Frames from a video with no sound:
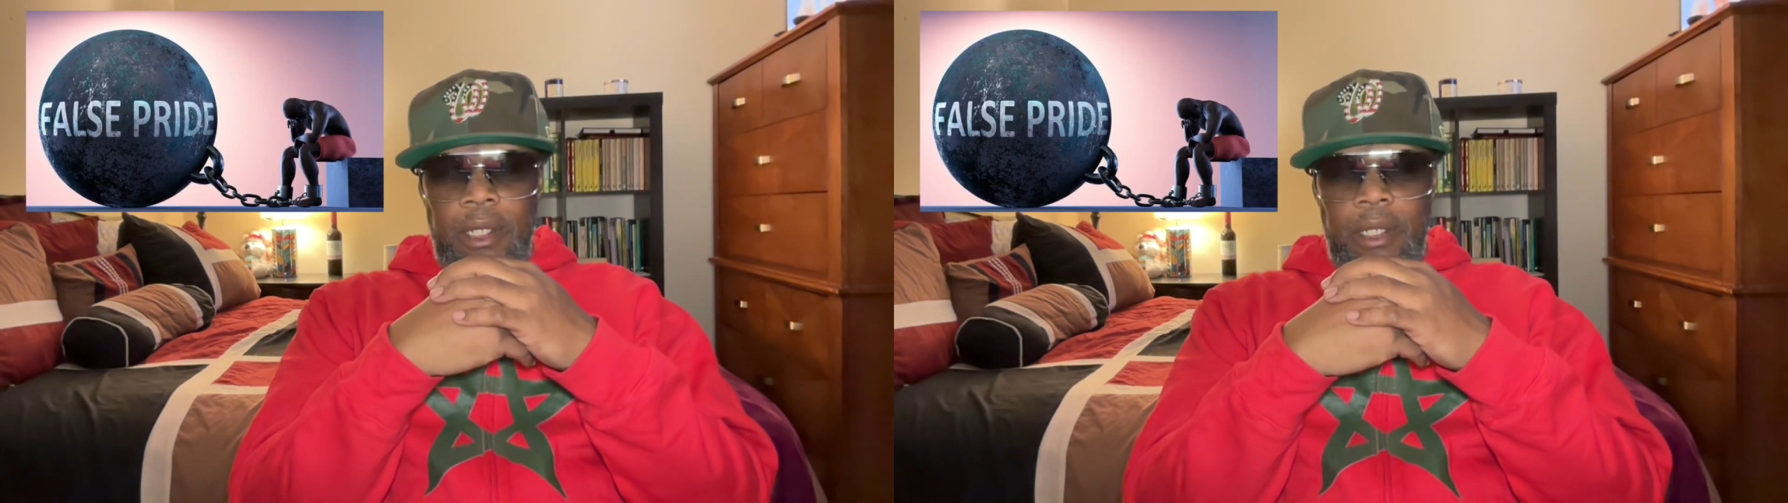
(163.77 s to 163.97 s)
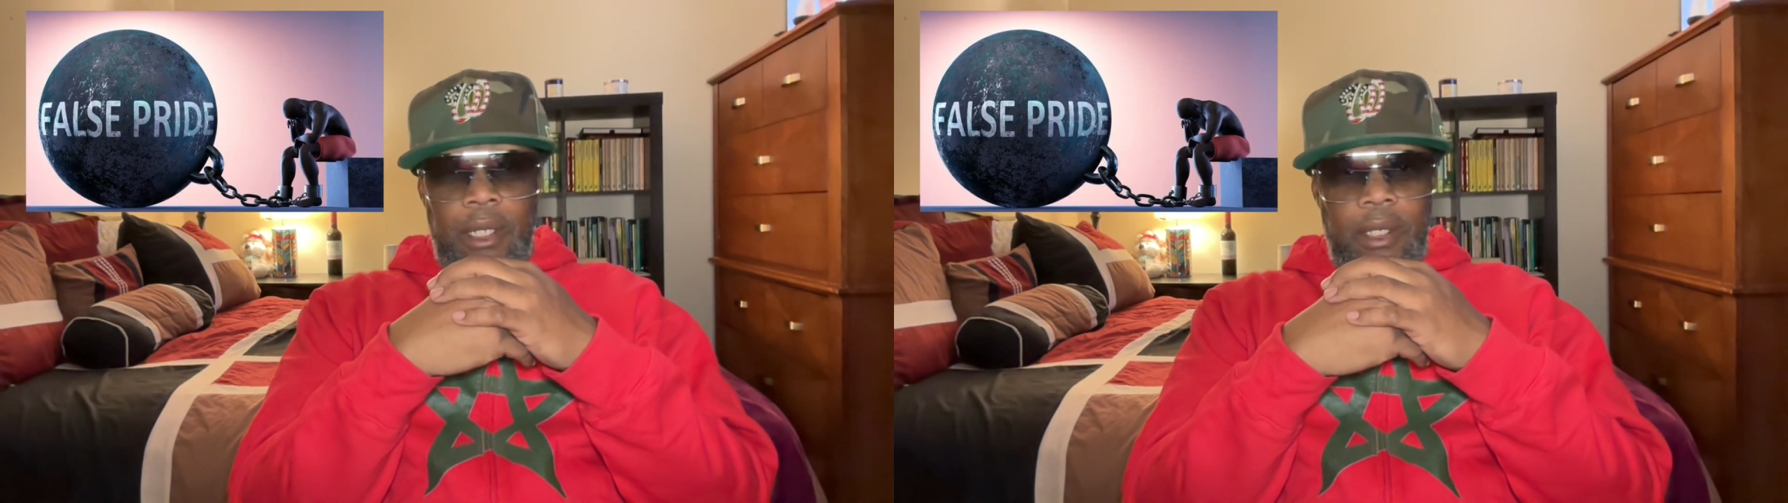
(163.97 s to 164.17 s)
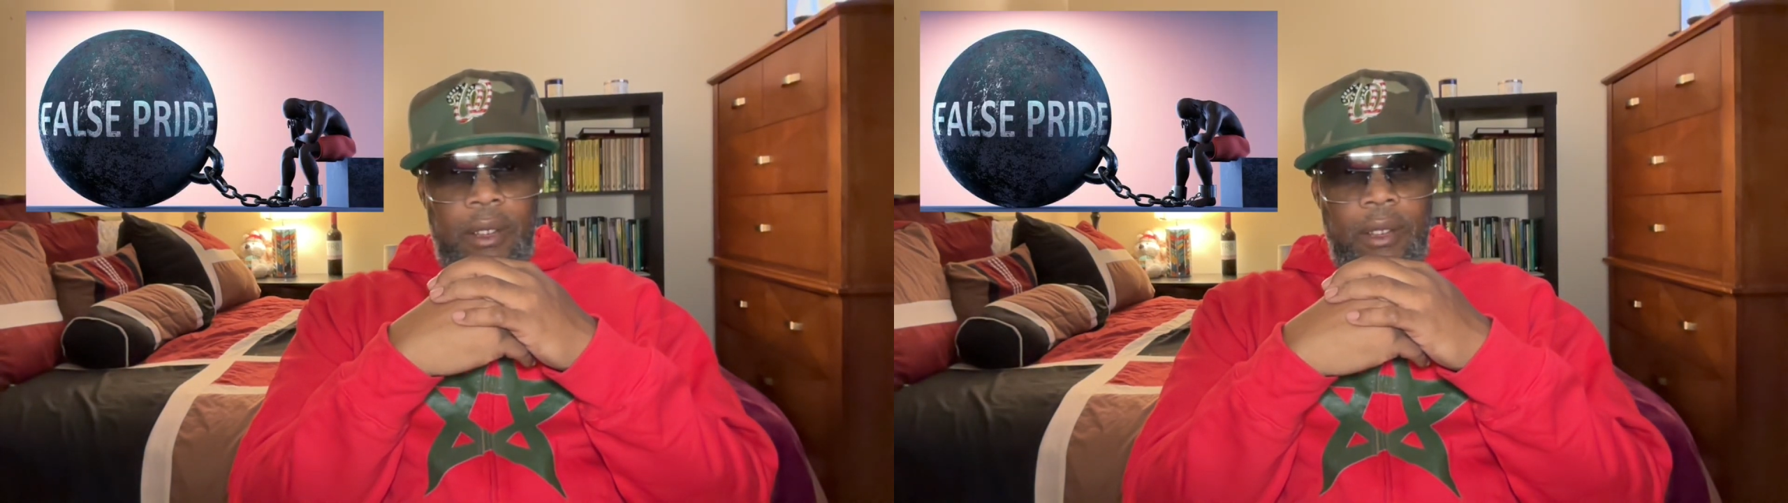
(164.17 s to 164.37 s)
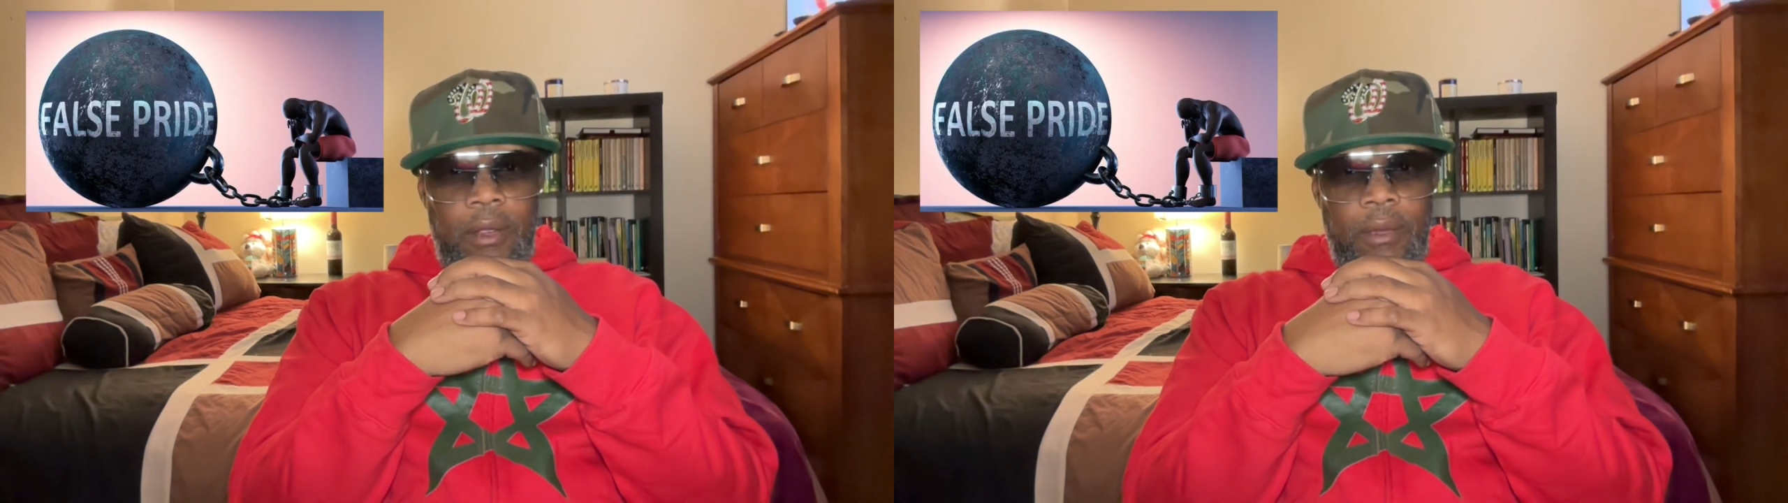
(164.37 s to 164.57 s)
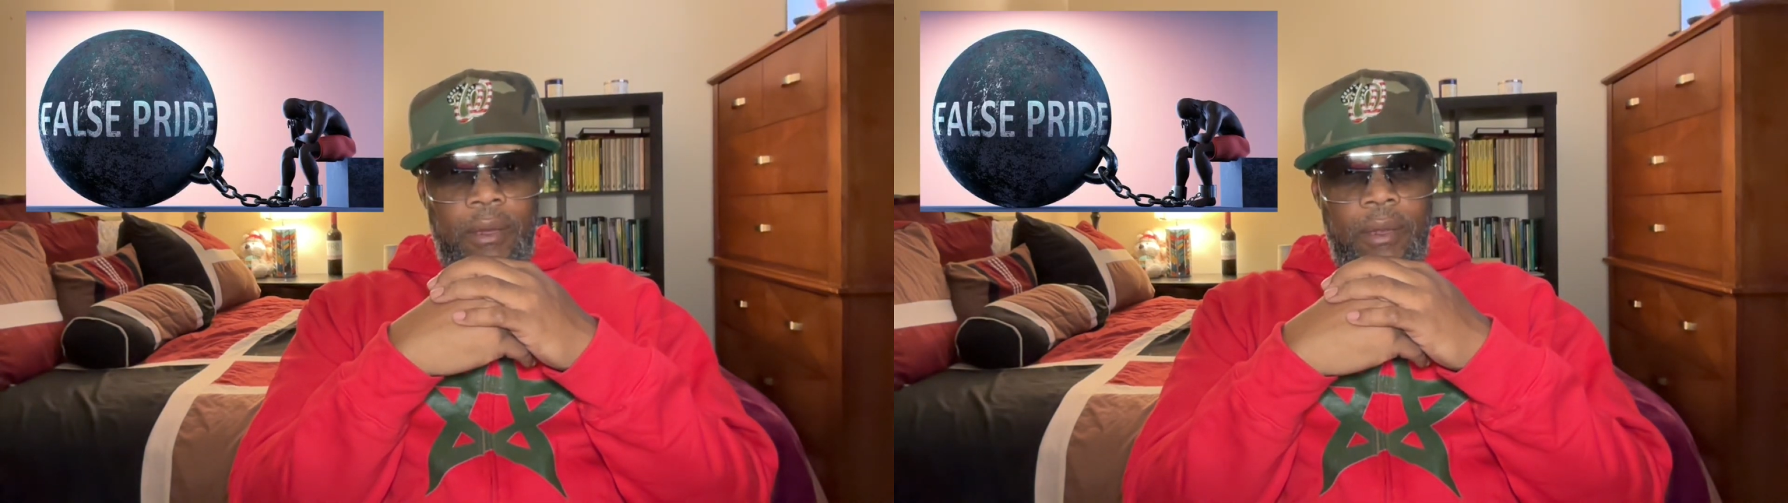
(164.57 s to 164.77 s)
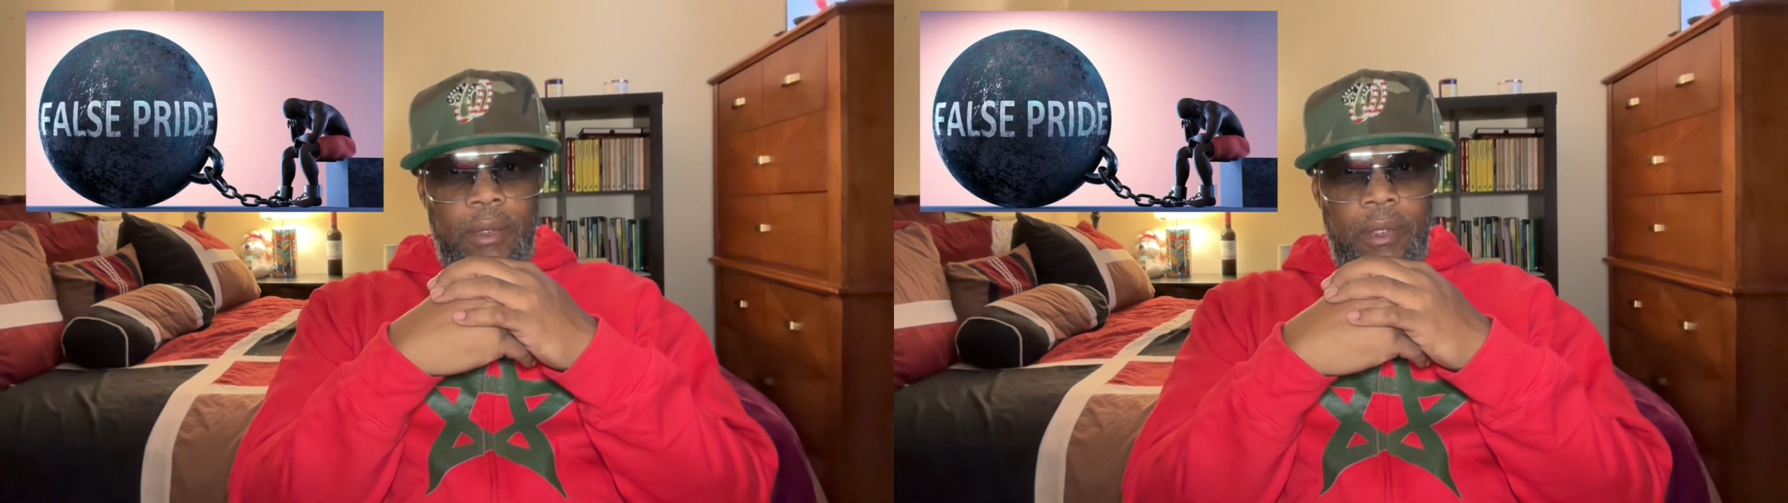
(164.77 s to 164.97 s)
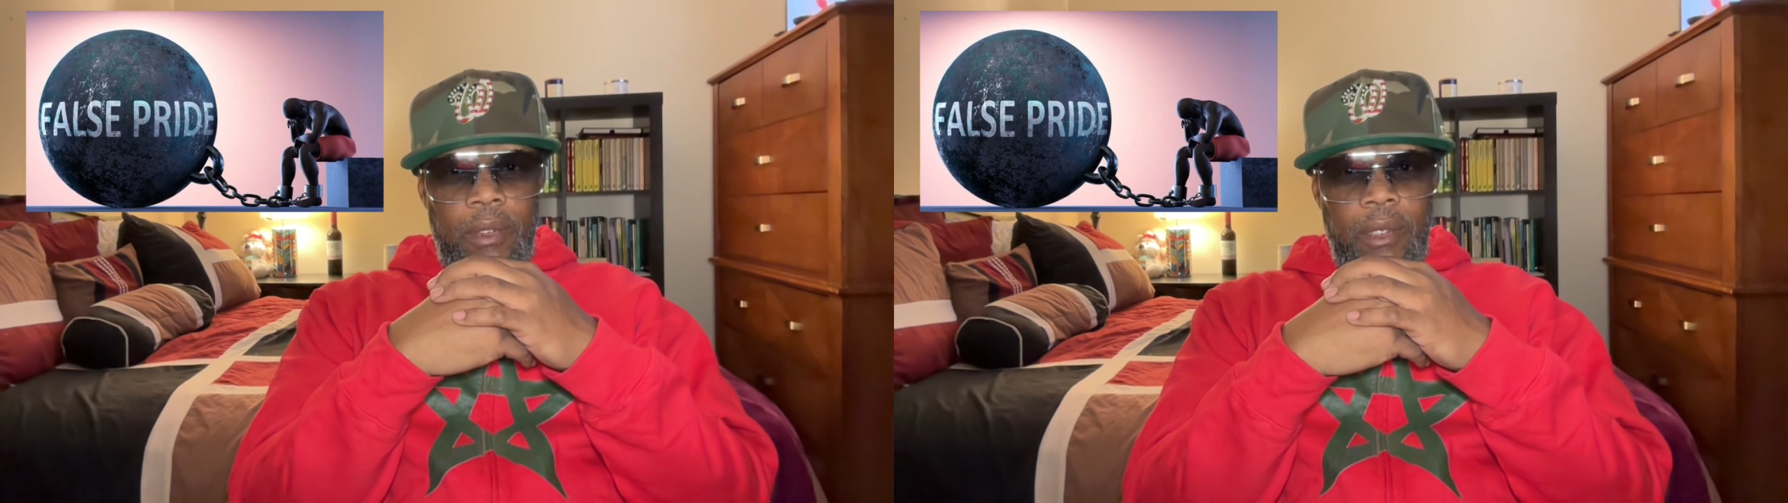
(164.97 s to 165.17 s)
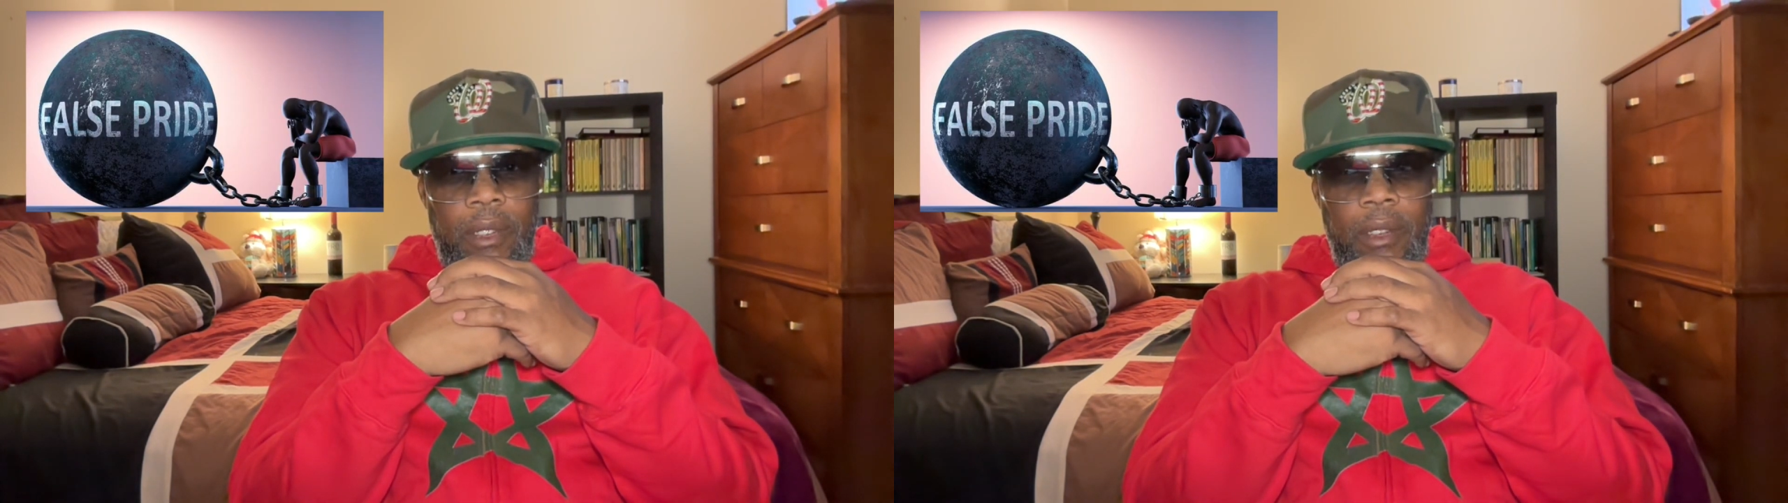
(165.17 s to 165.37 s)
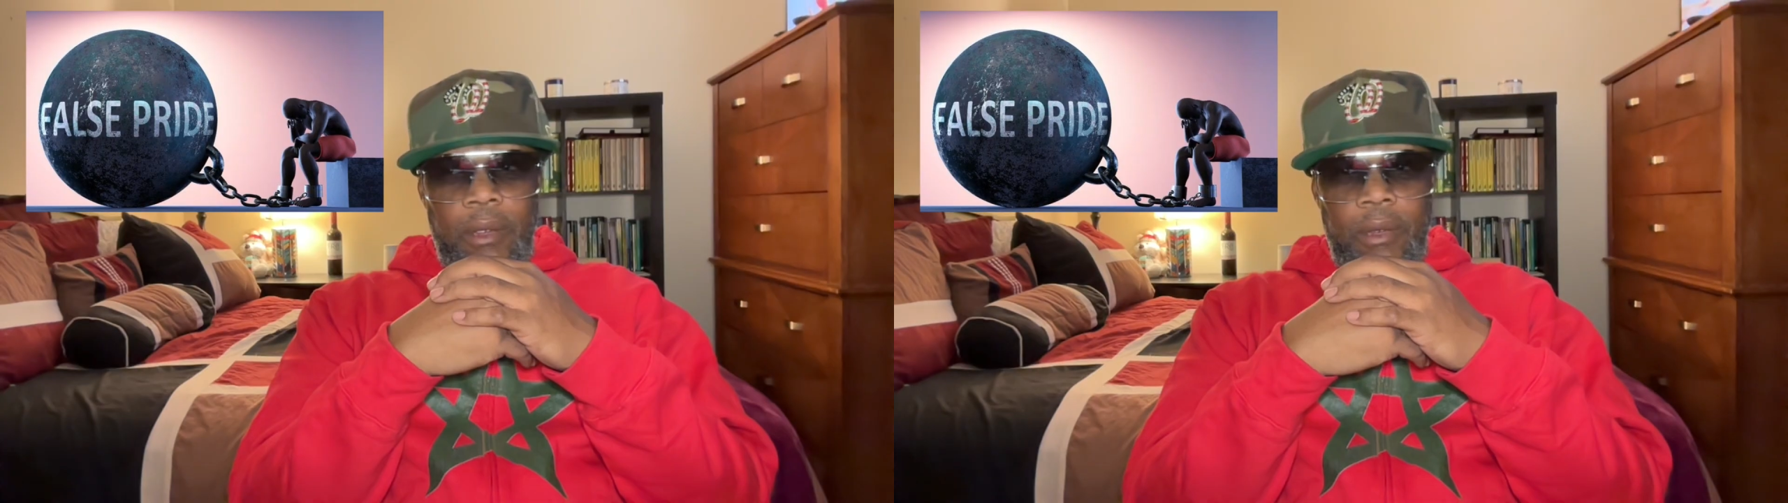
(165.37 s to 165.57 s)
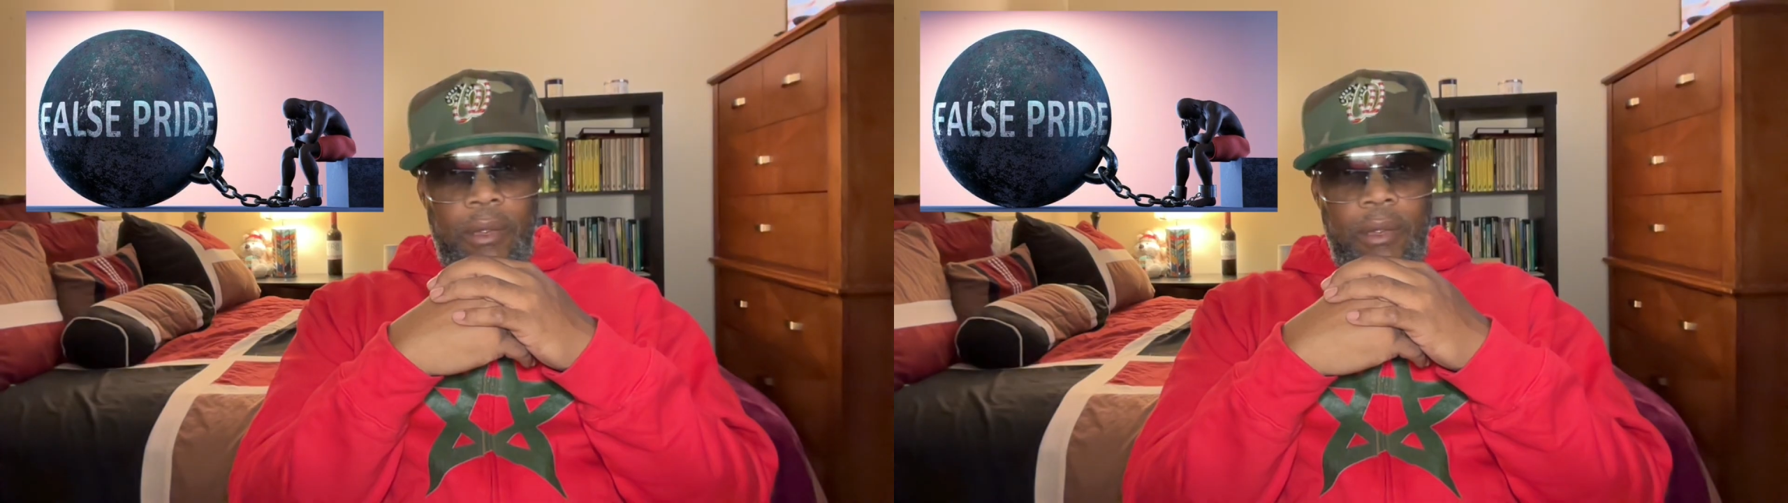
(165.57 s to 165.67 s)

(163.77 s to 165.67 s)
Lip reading: then, you know, you